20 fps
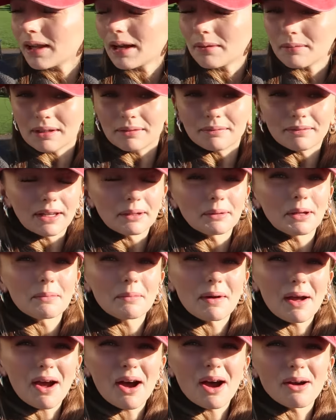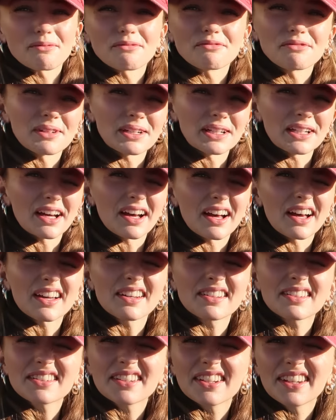Blimey. Anyway, my arm really
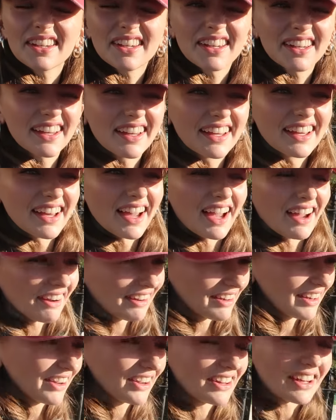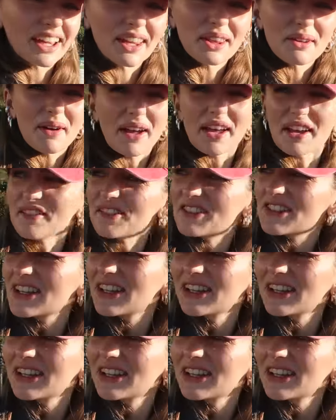hurts. I'm gonna go look at the waves.